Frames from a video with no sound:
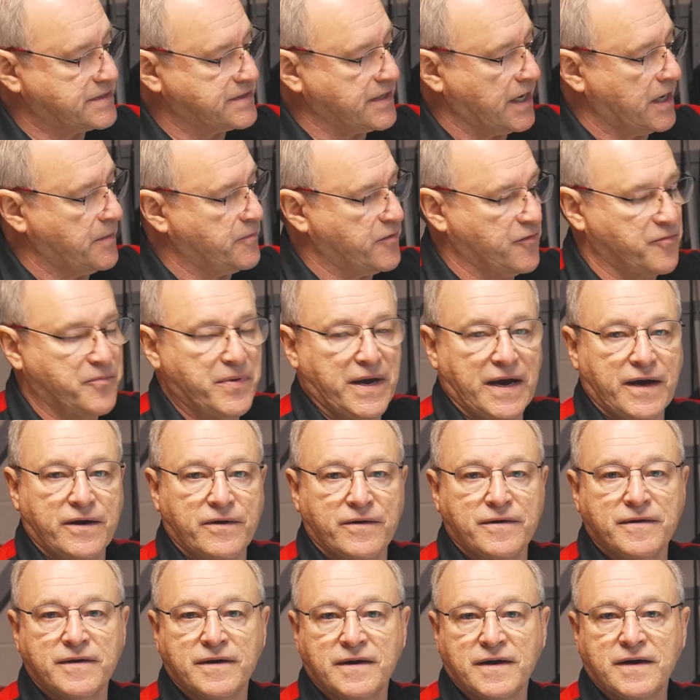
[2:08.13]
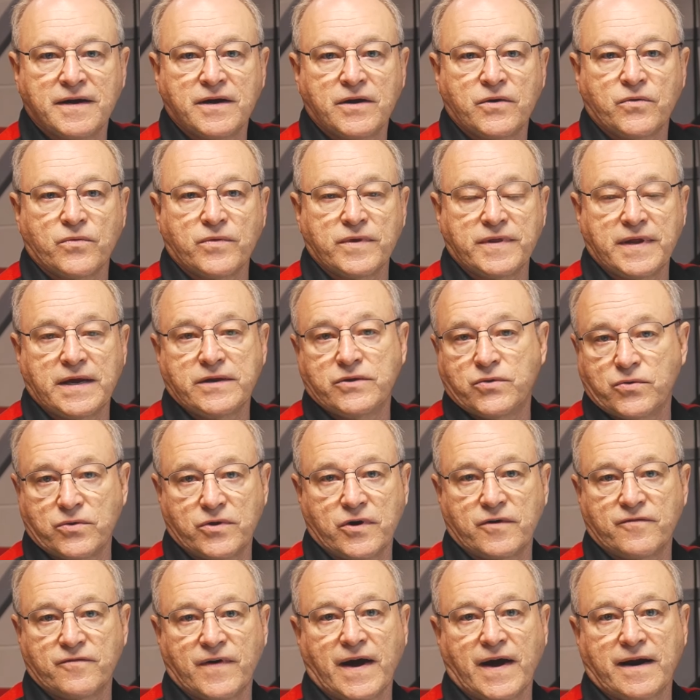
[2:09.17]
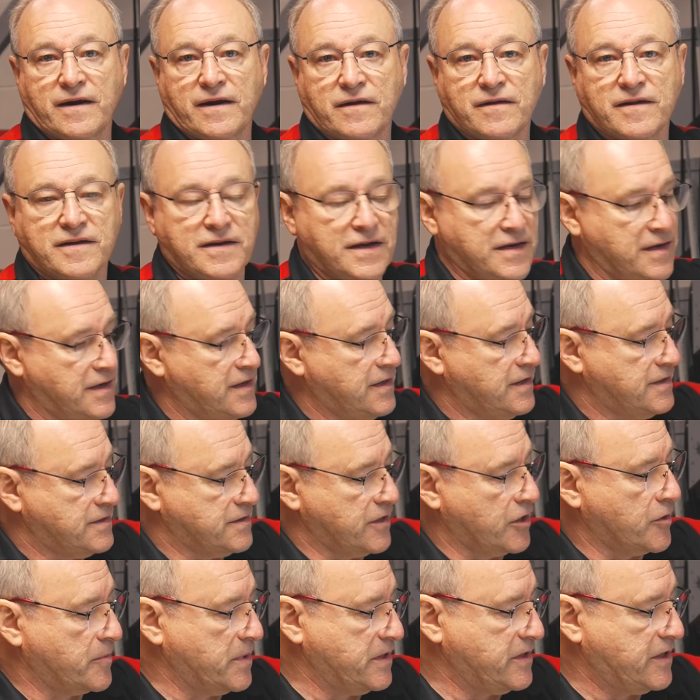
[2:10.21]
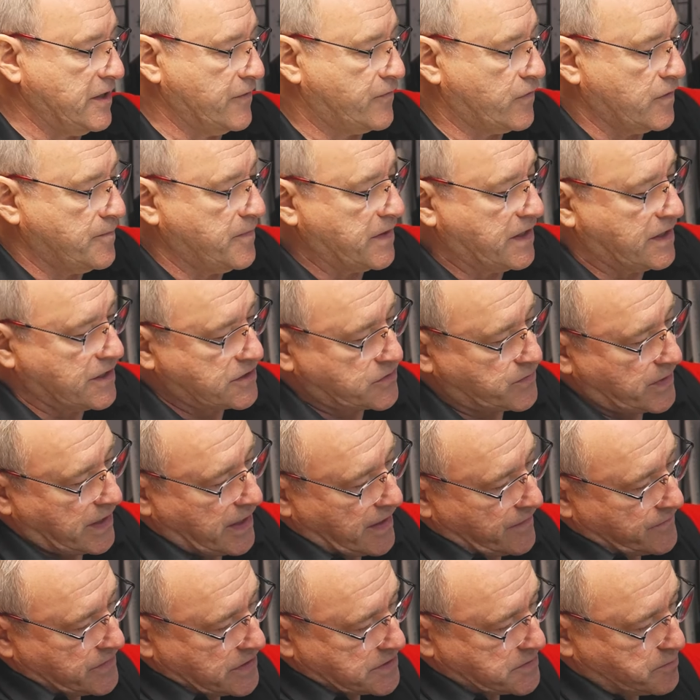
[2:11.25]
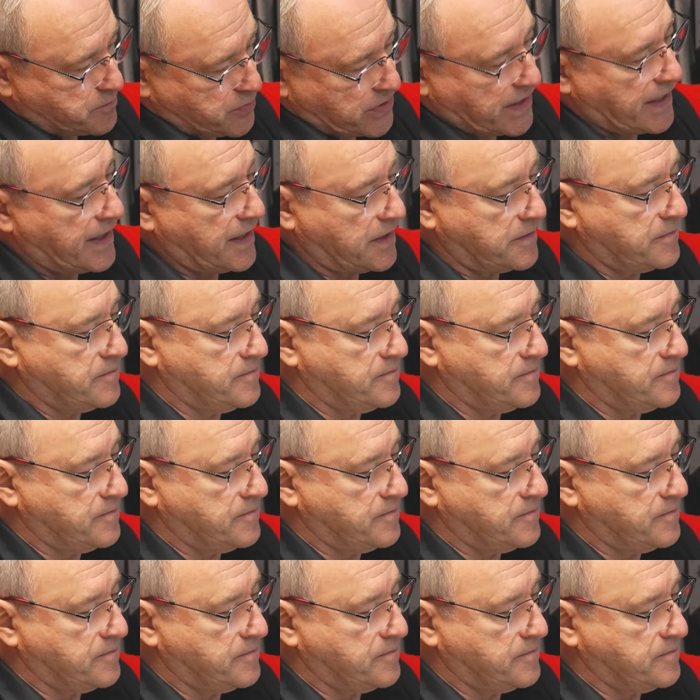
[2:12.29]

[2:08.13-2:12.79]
type of pattern when they do their vinyl. A little bit different because we have this plaid